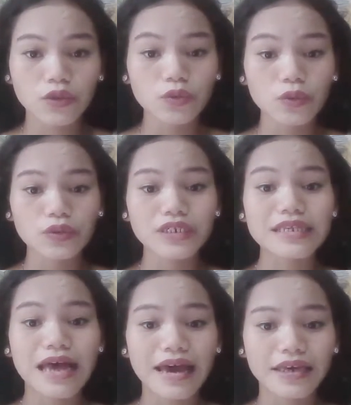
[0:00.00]
to
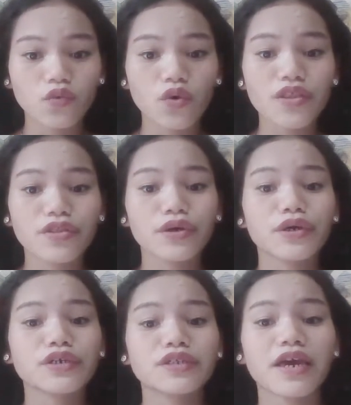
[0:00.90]
decide
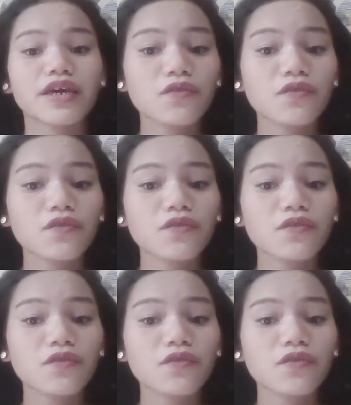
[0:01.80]
whether the